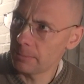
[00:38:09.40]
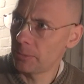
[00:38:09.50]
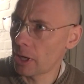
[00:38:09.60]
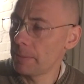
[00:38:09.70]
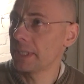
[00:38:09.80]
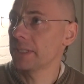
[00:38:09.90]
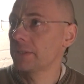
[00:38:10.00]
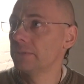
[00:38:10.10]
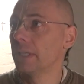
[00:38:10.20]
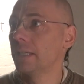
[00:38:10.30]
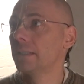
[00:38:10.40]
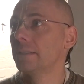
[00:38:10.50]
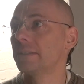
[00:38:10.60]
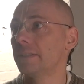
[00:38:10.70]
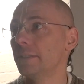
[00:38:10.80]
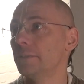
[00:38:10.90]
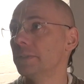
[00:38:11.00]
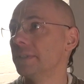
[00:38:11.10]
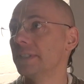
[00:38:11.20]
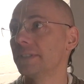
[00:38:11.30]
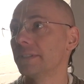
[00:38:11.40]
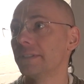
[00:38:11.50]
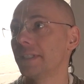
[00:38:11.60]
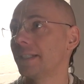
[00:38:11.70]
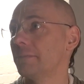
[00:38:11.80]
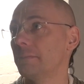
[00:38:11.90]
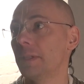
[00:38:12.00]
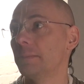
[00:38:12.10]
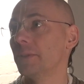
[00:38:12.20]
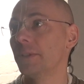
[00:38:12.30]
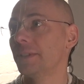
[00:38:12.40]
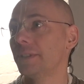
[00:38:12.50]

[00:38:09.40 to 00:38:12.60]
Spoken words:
Brahmanas who are still doing this, and they can remember